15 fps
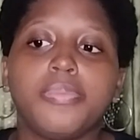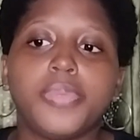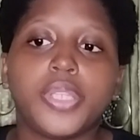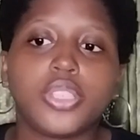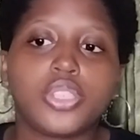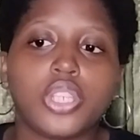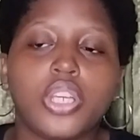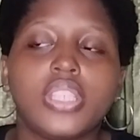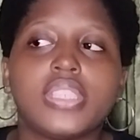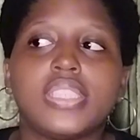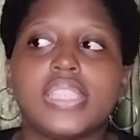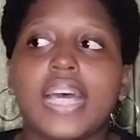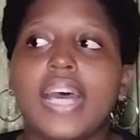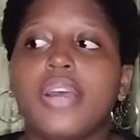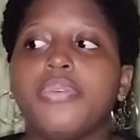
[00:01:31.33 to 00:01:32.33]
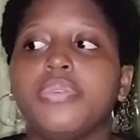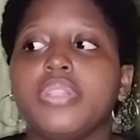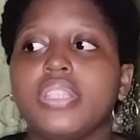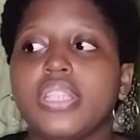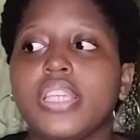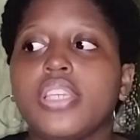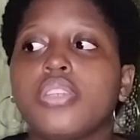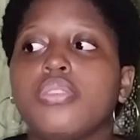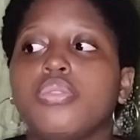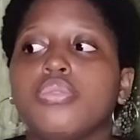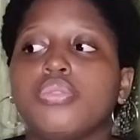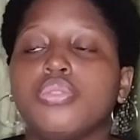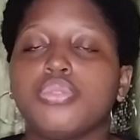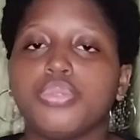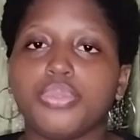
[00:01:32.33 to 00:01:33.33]
pictures that will link
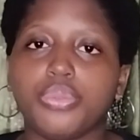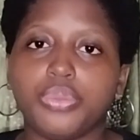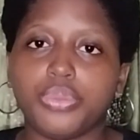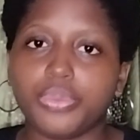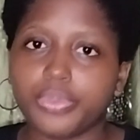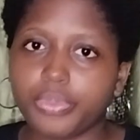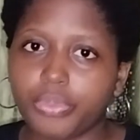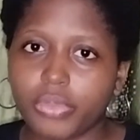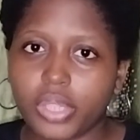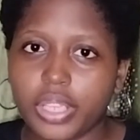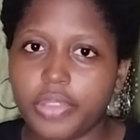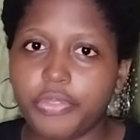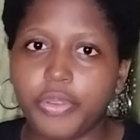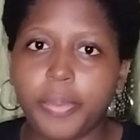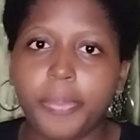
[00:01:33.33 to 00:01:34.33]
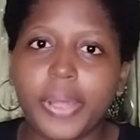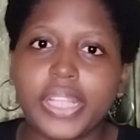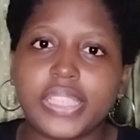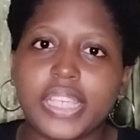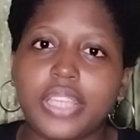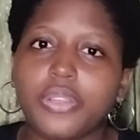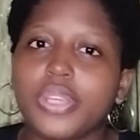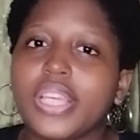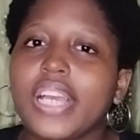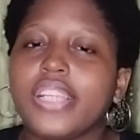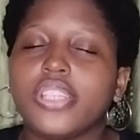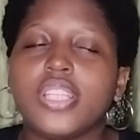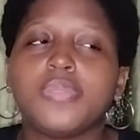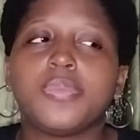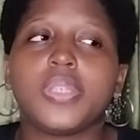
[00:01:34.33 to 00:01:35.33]
you to a free pattern, or it
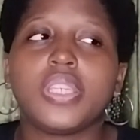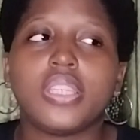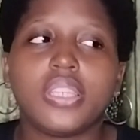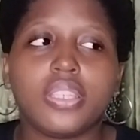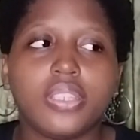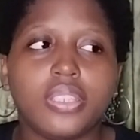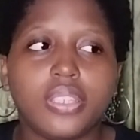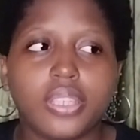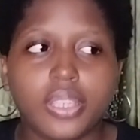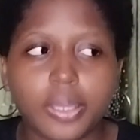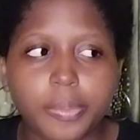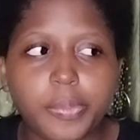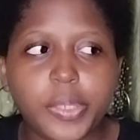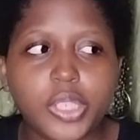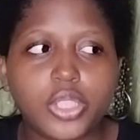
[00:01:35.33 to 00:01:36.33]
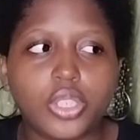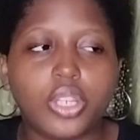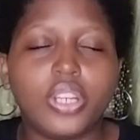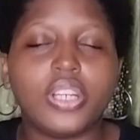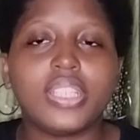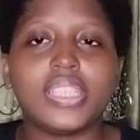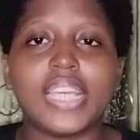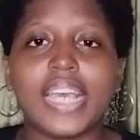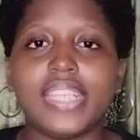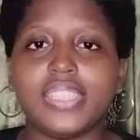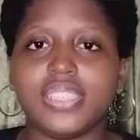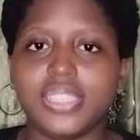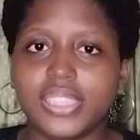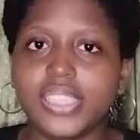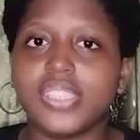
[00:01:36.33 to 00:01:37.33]
can just be a picture that
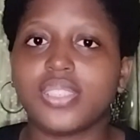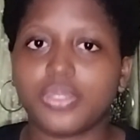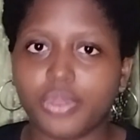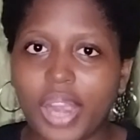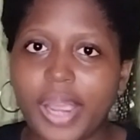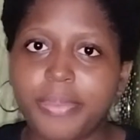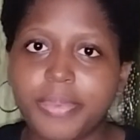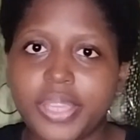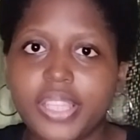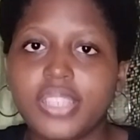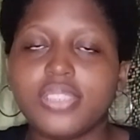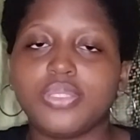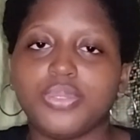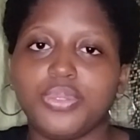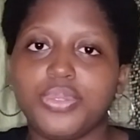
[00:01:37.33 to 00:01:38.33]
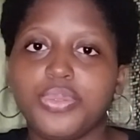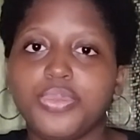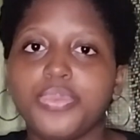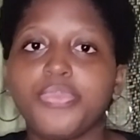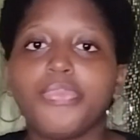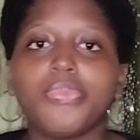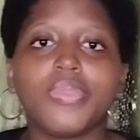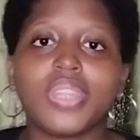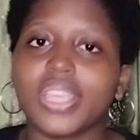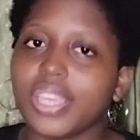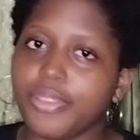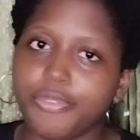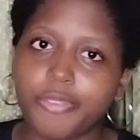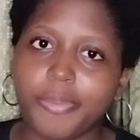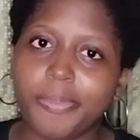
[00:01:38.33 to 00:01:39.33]
is describing to you
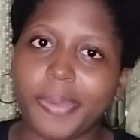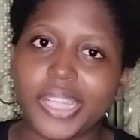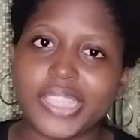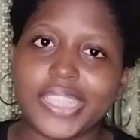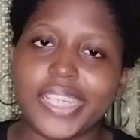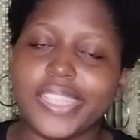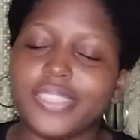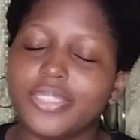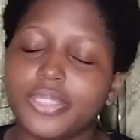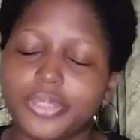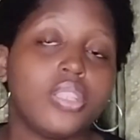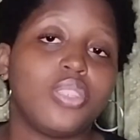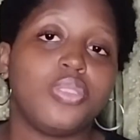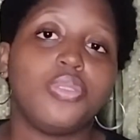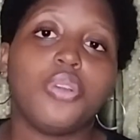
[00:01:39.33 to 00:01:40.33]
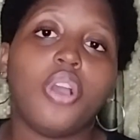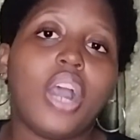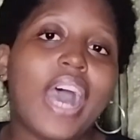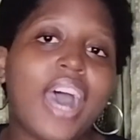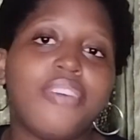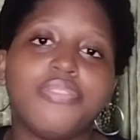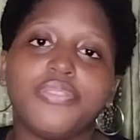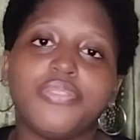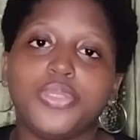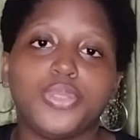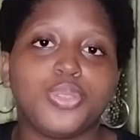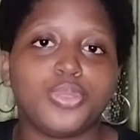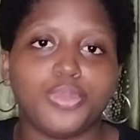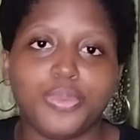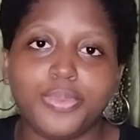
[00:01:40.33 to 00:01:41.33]
a free pattern. You have
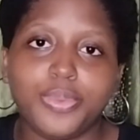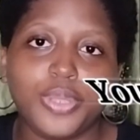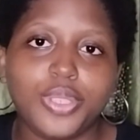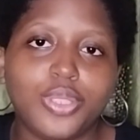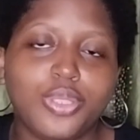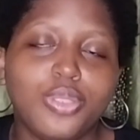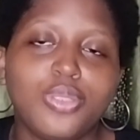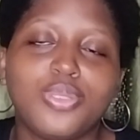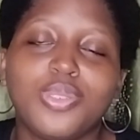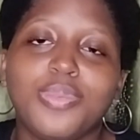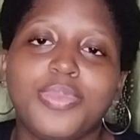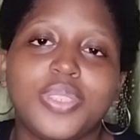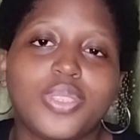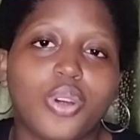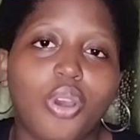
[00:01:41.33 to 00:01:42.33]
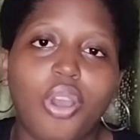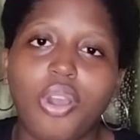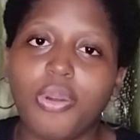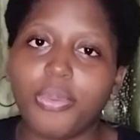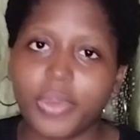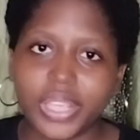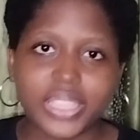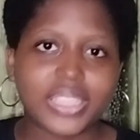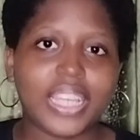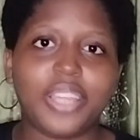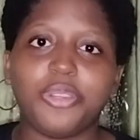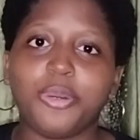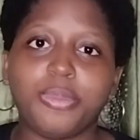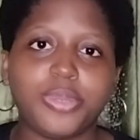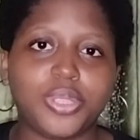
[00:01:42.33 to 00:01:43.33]
YouTube. YouTube is always
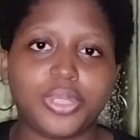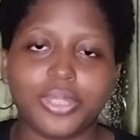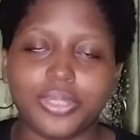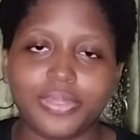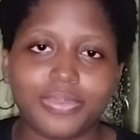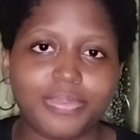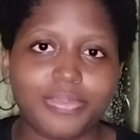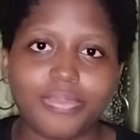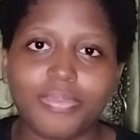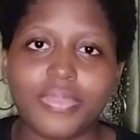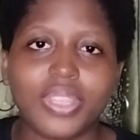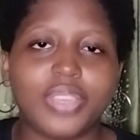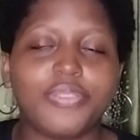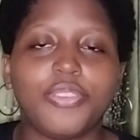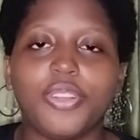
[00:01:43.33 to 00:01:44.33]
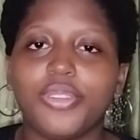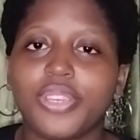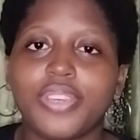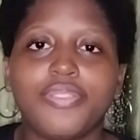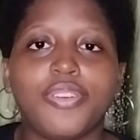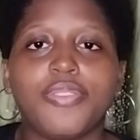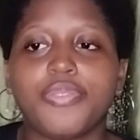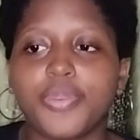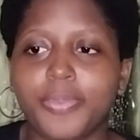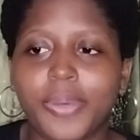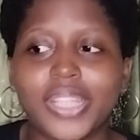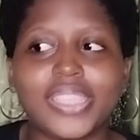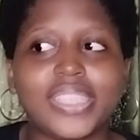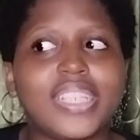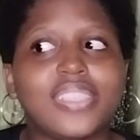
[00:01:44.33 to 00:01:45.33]
an option. If you're looking for a free
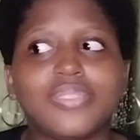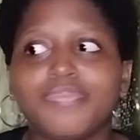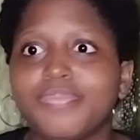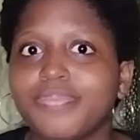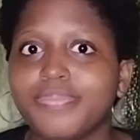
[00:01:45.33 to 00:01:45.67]
pattern,